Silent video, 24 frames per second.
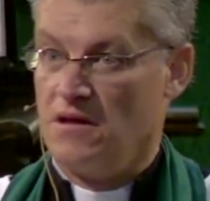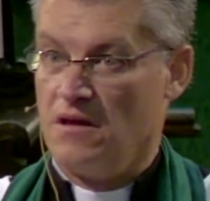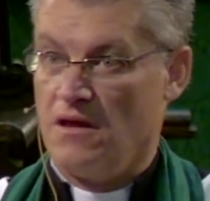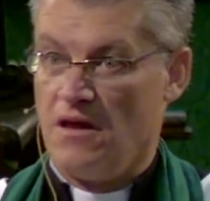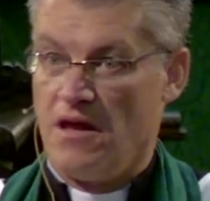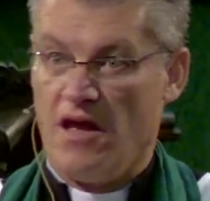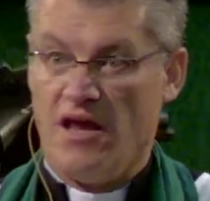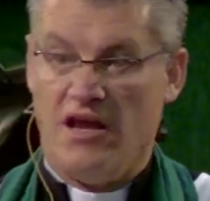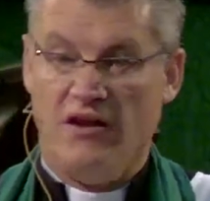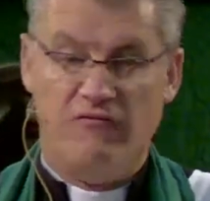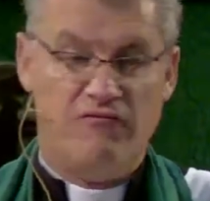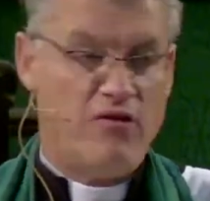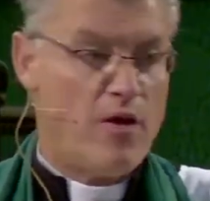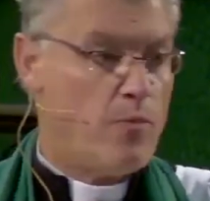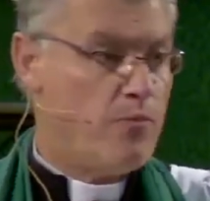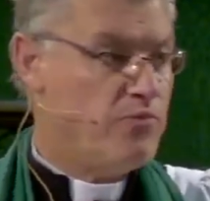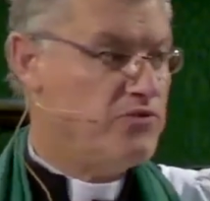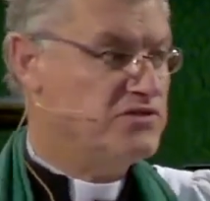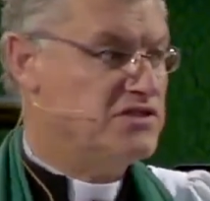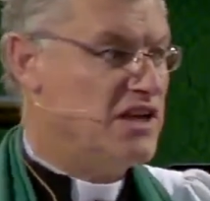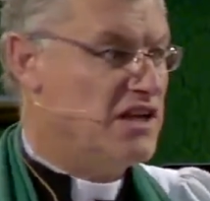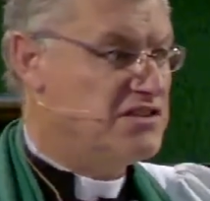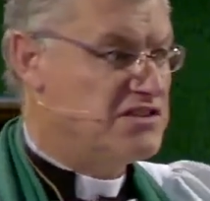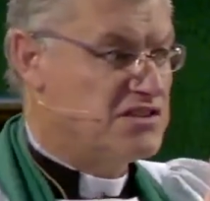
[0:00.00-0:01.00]
And it
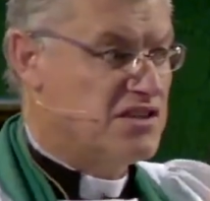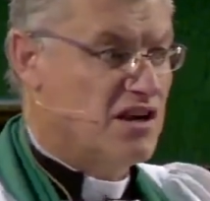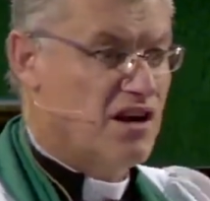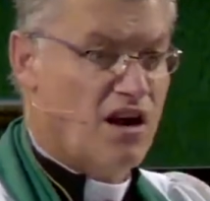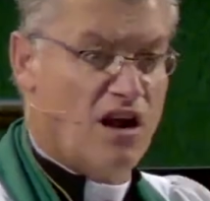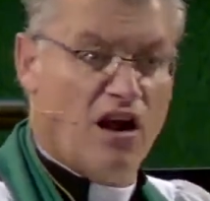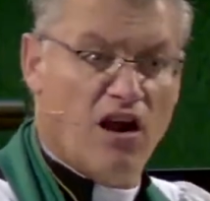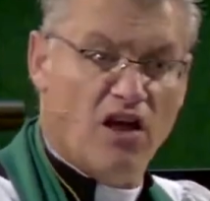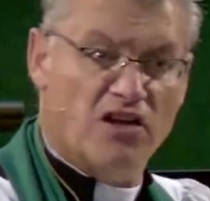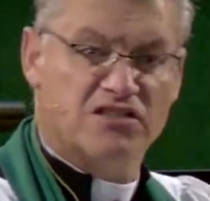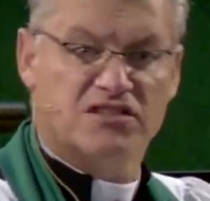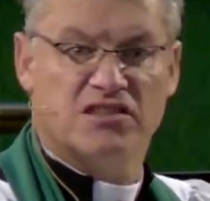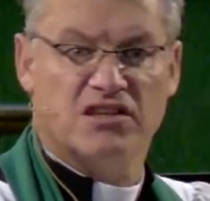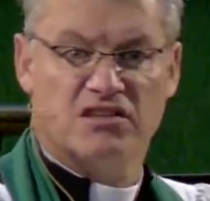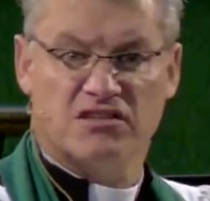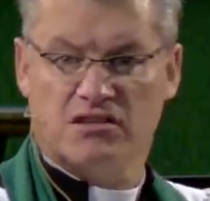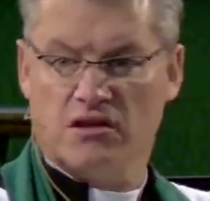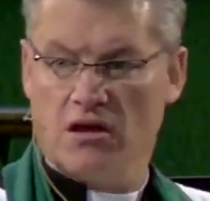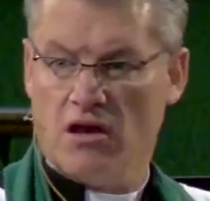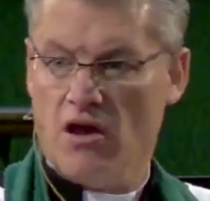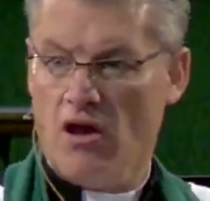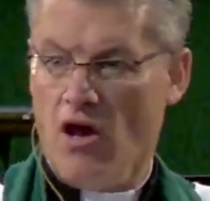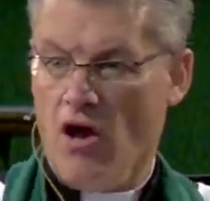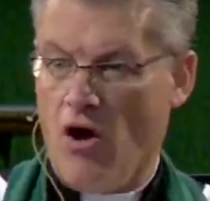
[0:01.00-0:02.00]
represents a cluttered
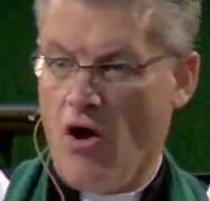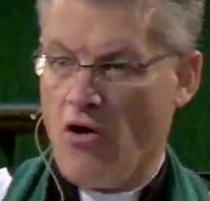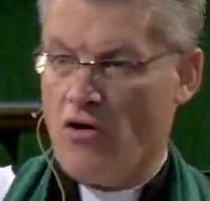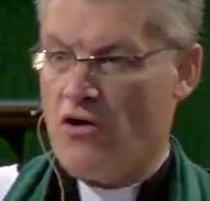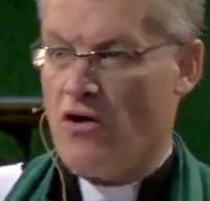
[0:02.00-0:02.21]
or